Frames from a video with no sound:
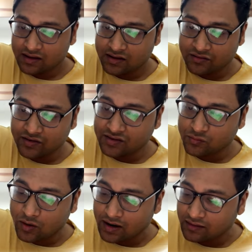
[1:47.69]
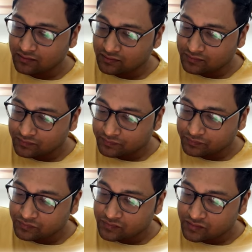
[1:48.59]
Here is one,
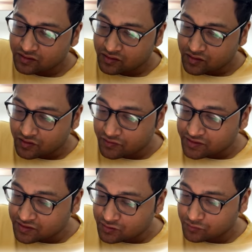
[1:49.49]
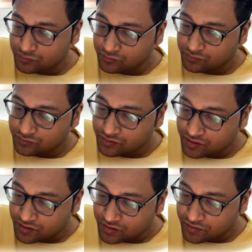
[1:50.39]
here is two,
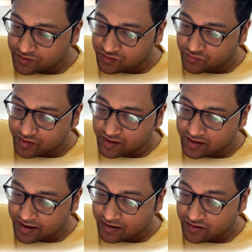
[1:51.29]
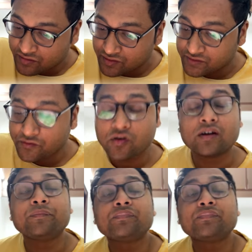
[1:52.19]
here is three, and here is four.